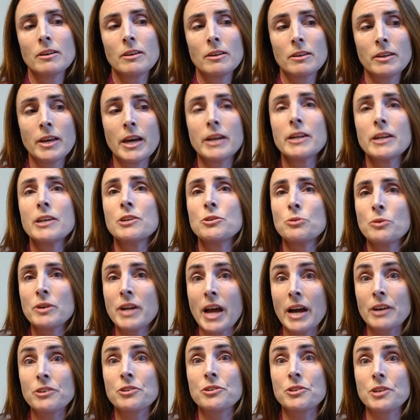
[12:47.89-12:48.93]
get into an
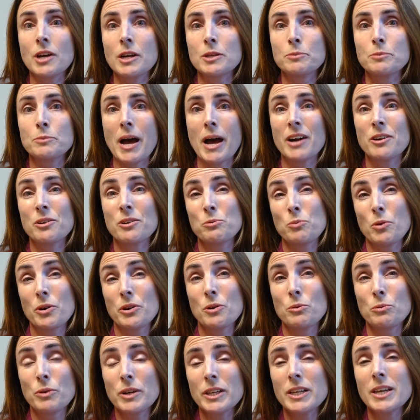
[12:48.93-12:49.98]
exercise pattern where
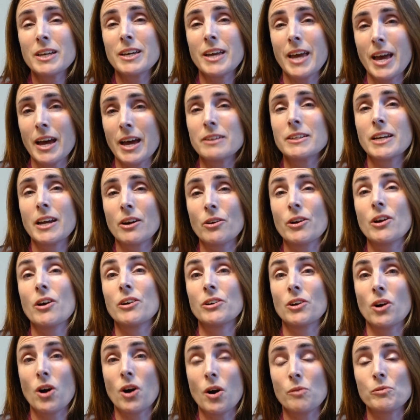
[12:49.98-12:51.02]
you really can't carry
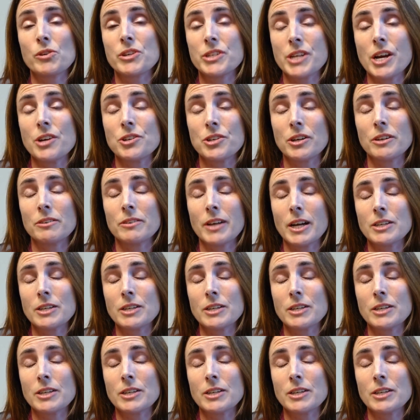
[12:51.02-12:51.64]
on a conversation.